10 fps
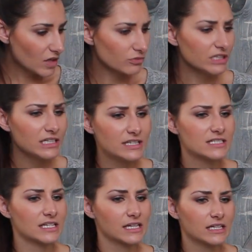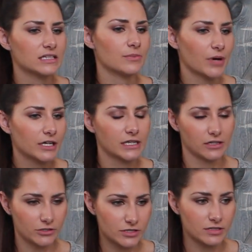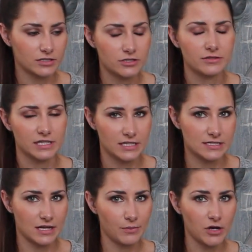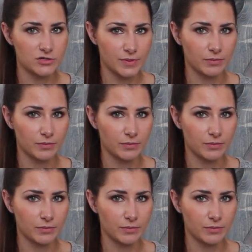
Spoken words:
really the digging and the barking are the 2 things that most